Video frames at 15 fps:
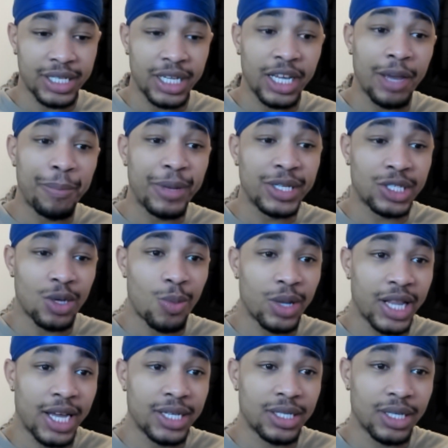he can be someone
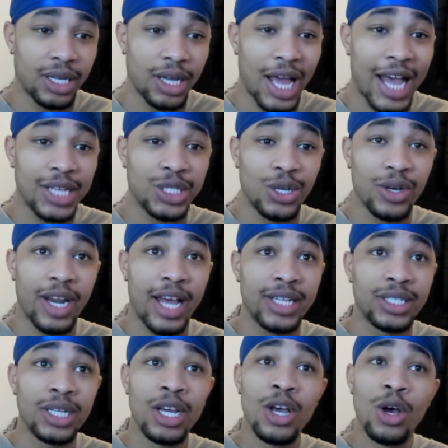that's as good as,